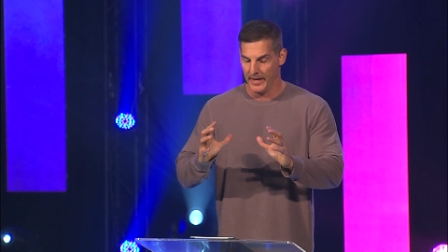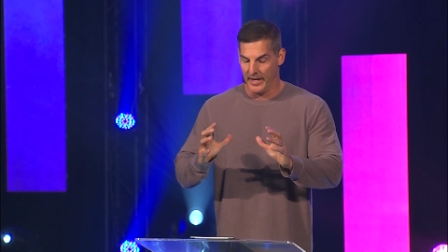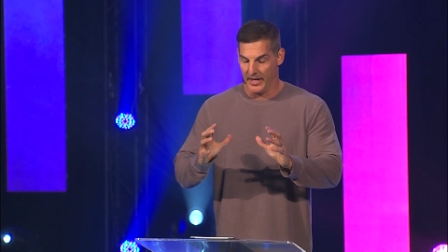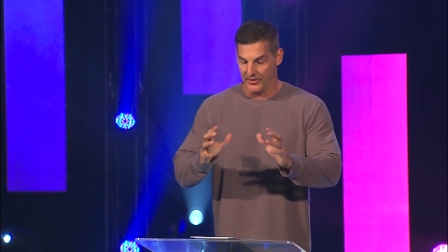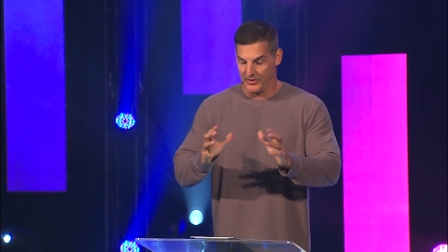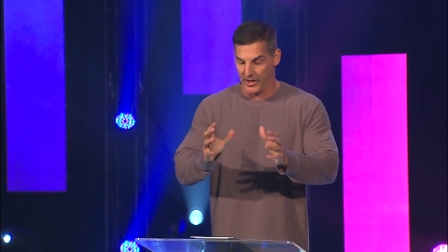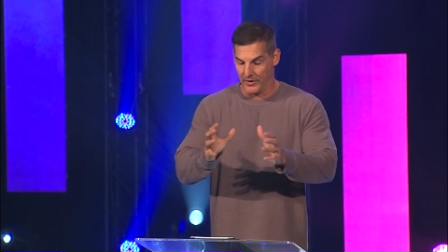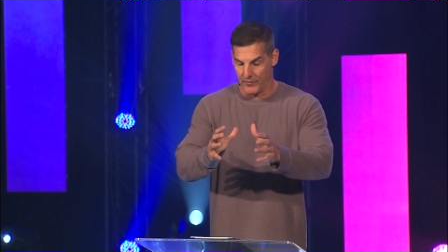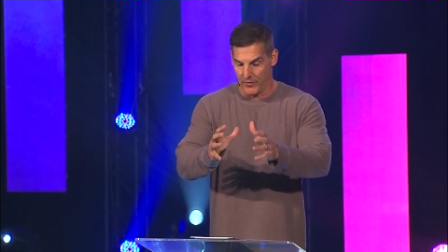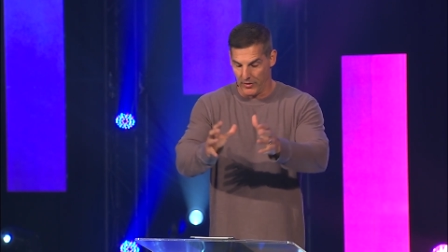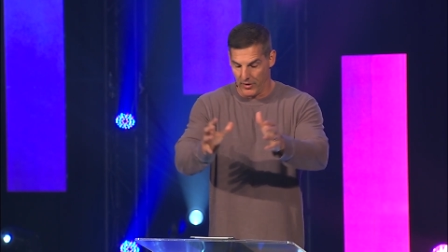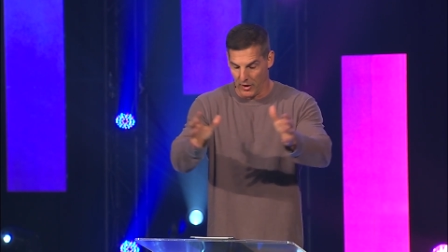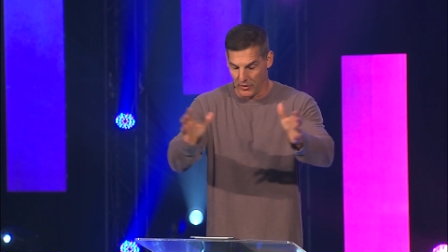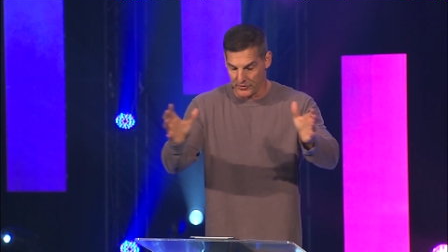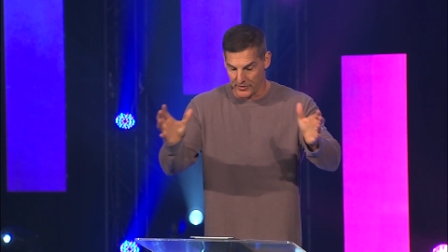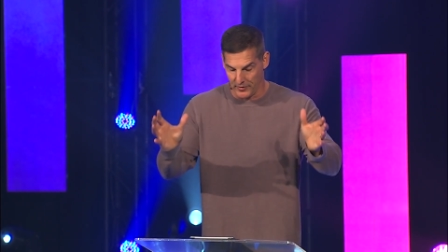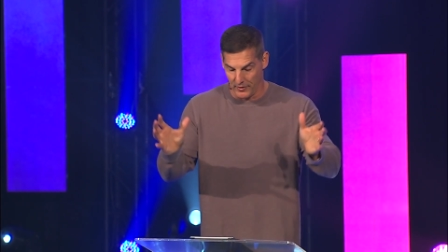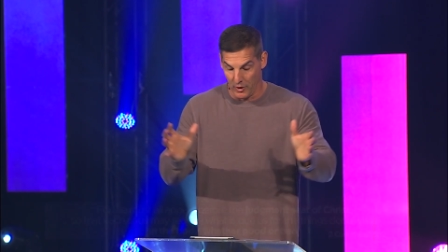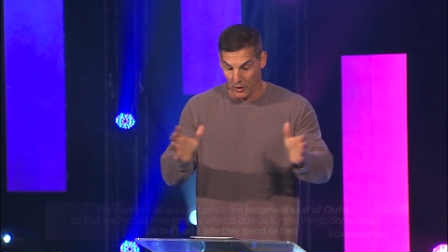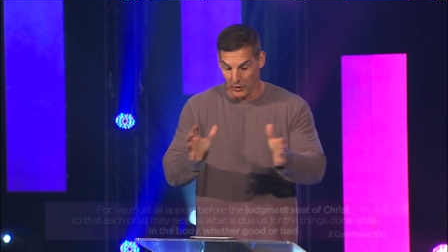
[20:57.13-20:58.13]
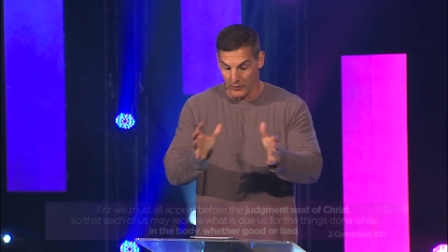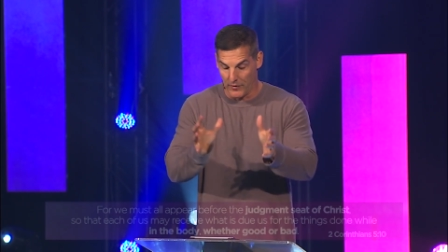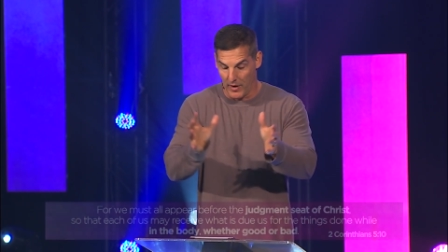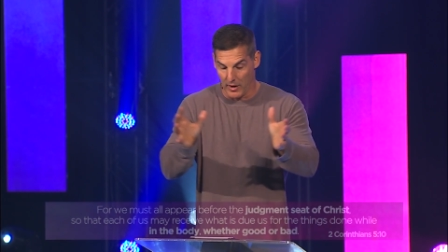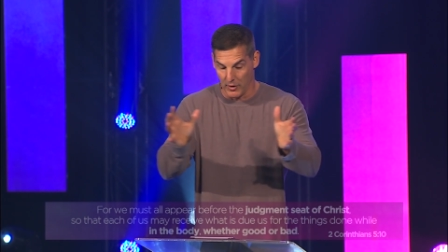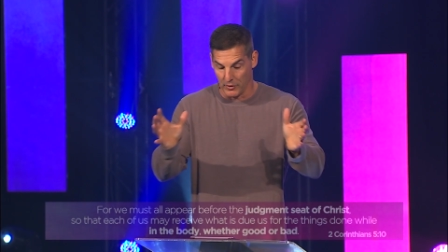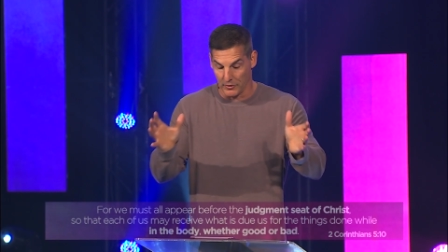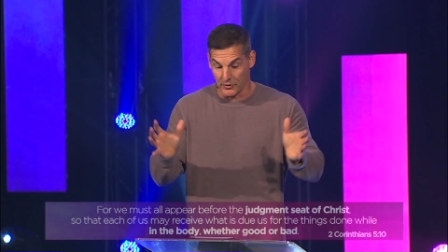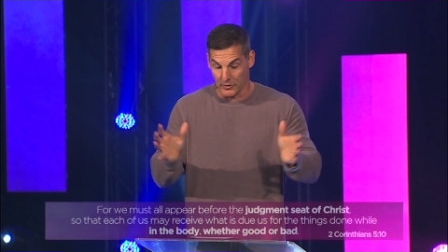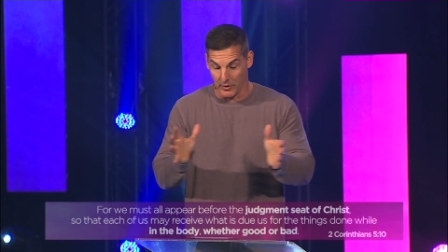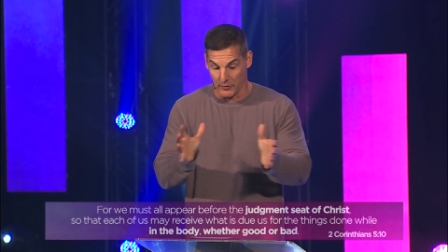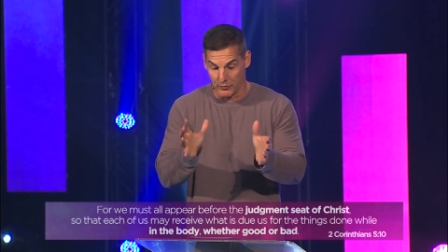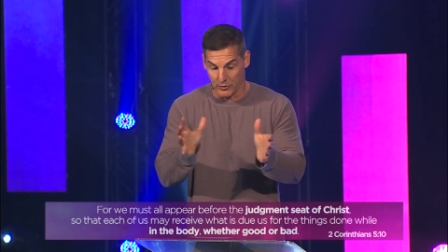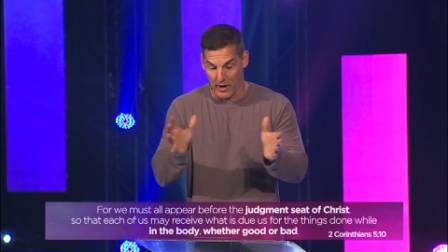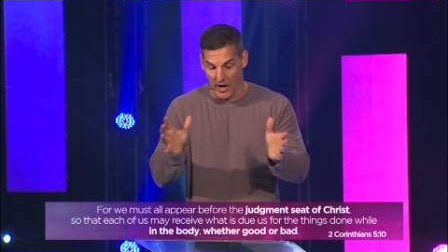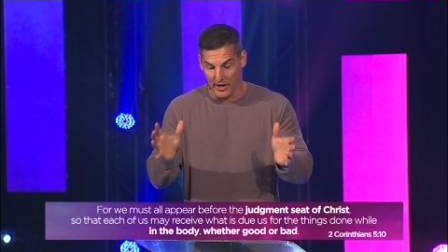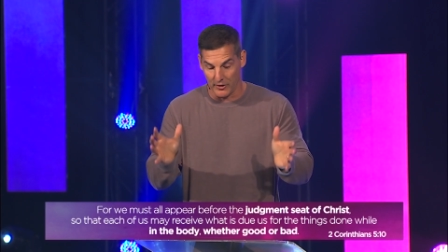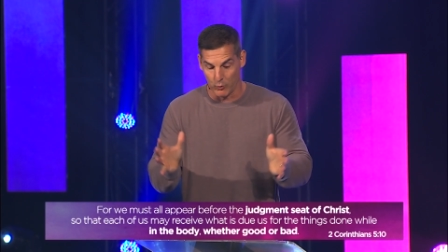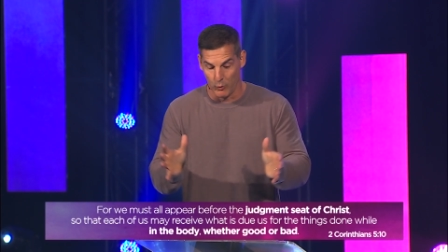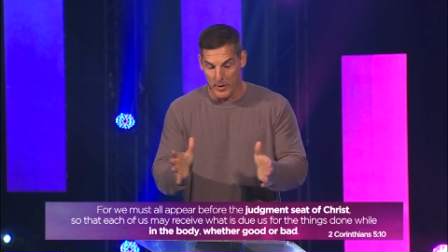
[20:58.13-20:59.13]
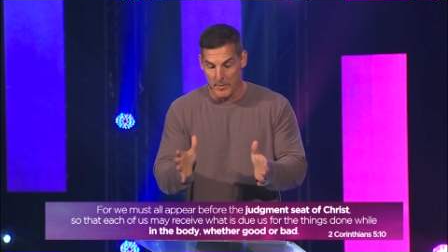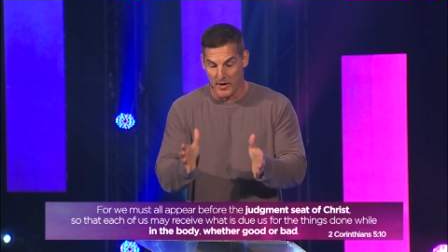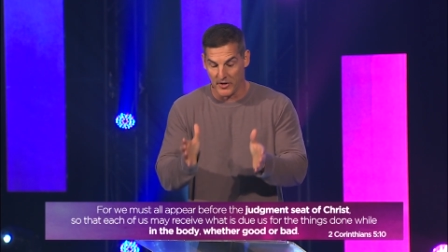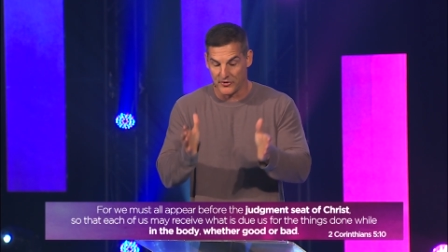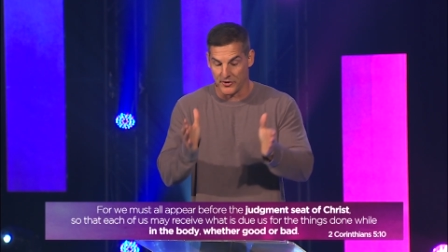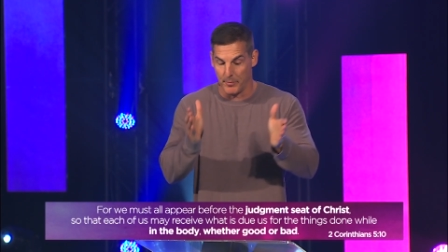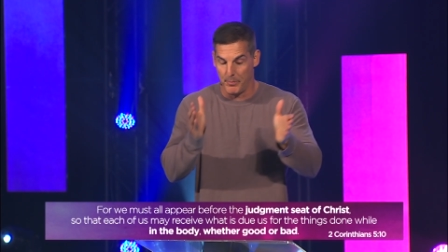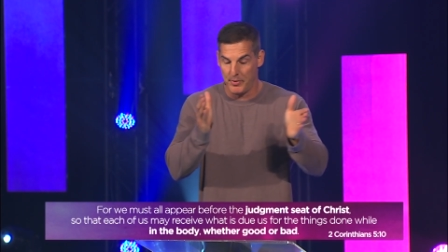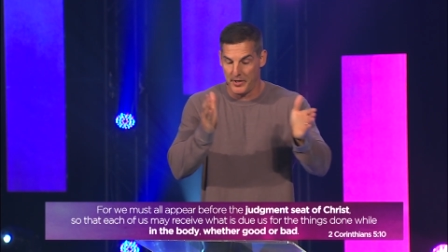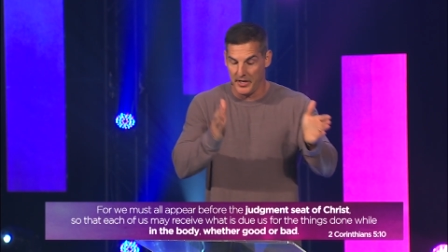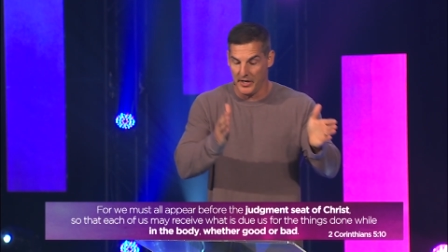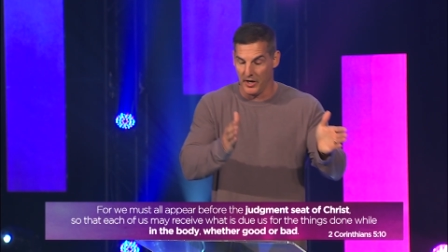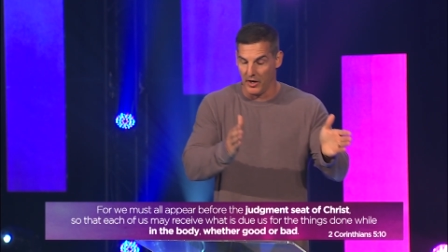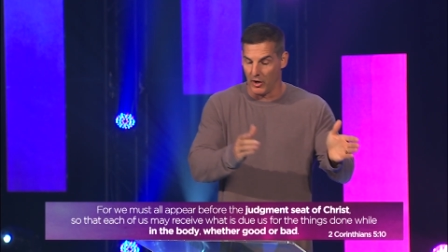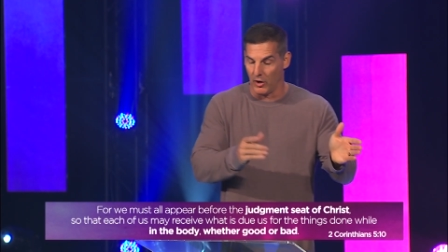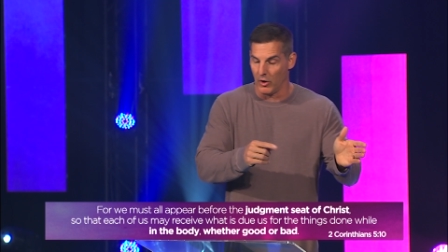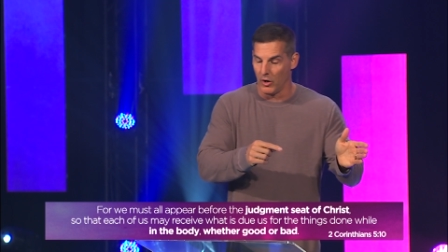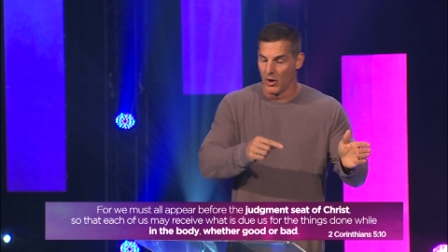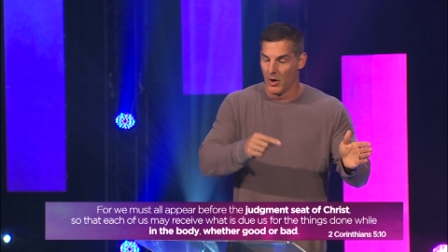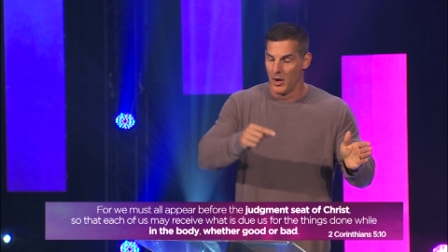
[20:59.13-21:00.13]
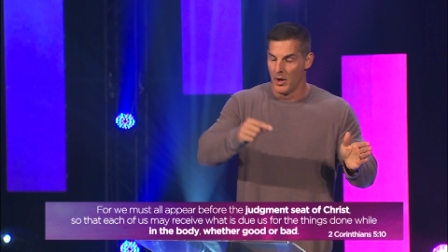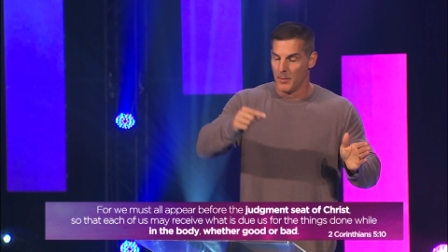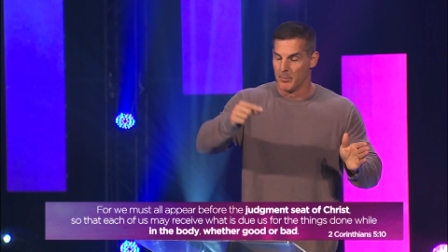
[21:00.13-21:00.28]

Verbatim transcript: He said, For those of you who are followers of Christ, we must appear